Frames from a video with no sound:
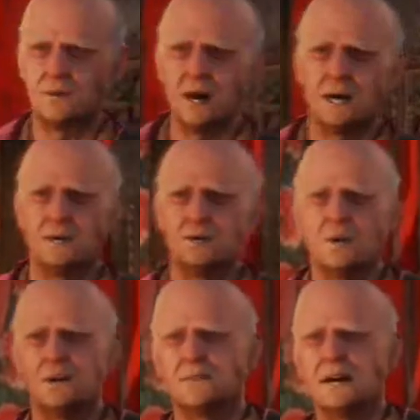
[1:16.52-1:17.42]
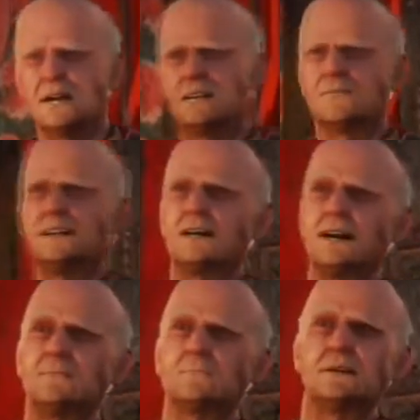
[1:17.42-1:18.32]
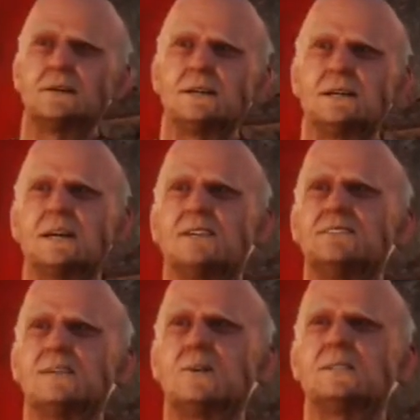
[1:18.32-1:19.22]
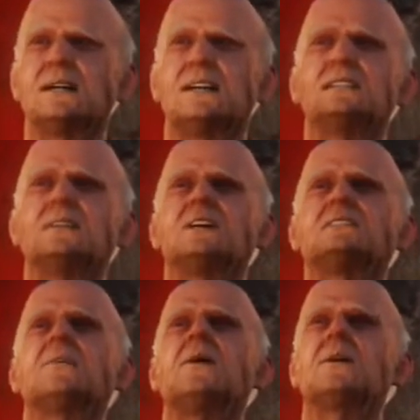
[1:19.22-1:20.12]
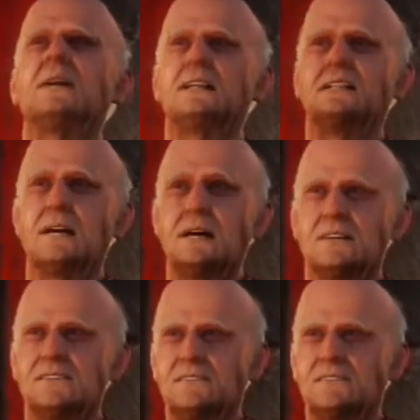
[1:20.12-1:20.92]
what would a man become if he possessed the stone itself?